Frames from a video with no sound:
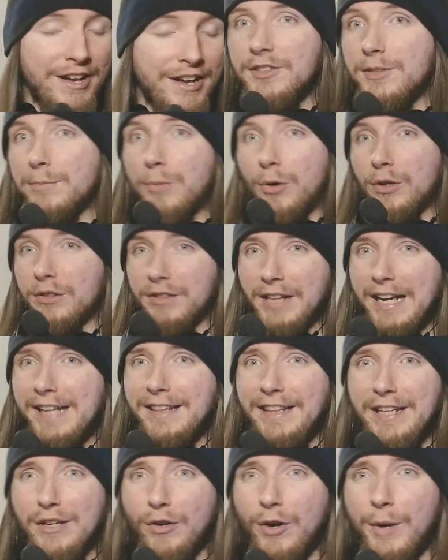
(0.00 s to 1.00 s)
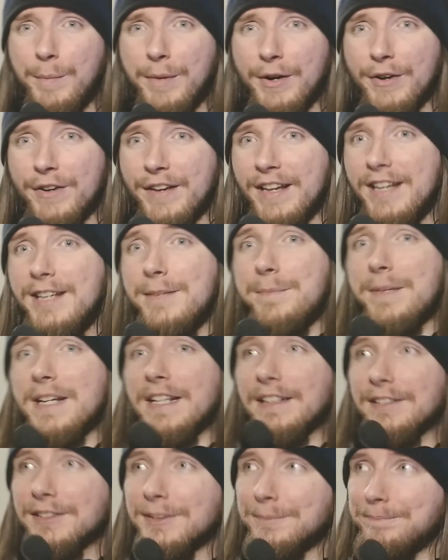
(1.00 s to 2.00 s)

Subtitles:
to more lightly armored enemies.